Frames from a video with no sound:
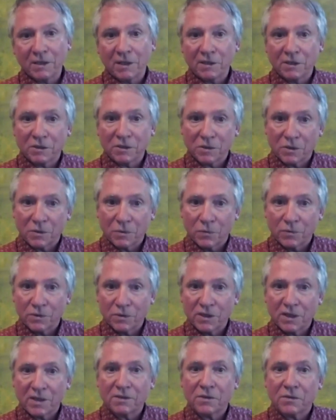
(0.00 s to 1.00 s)
and it's the
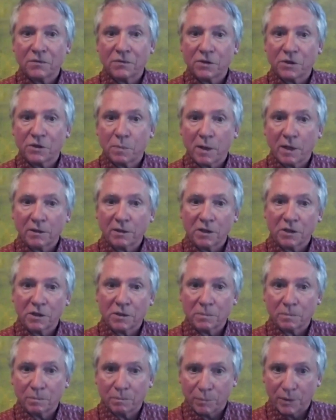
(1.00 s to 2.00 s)
sense of respect
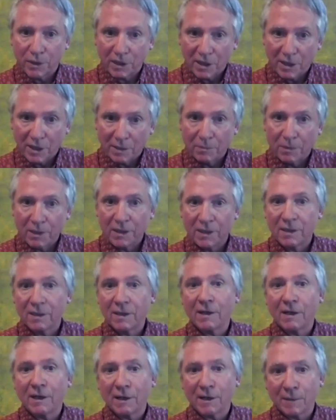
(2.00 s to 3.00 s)
that's
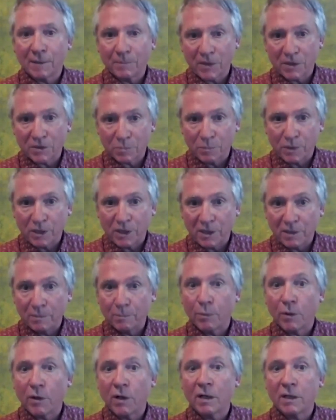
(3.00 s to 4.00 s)
becoming, that's being
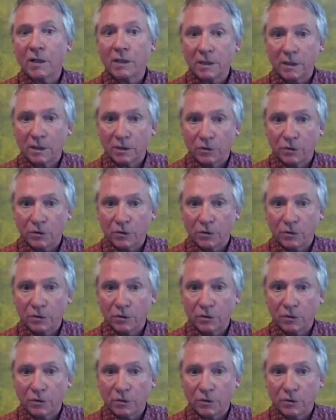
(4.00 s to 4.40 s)
embodied in